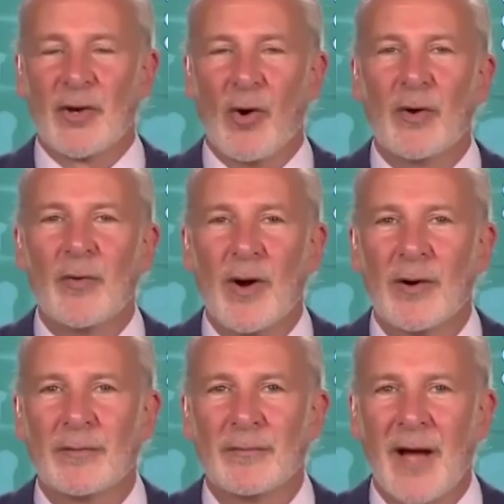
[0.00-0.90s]
to go
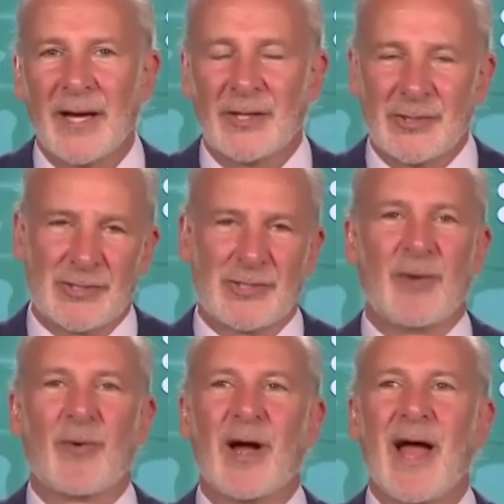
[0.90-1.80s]
anywhere. I could just
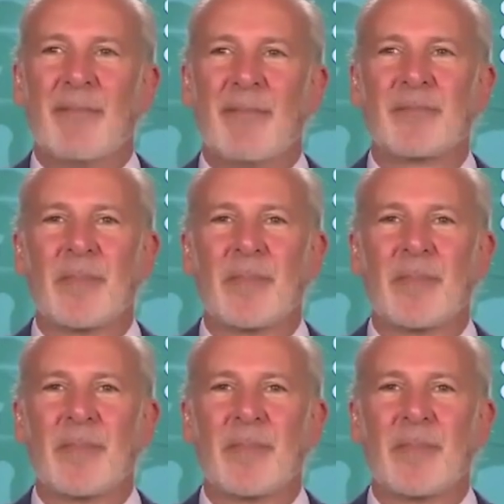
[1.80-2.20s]
stay where I am.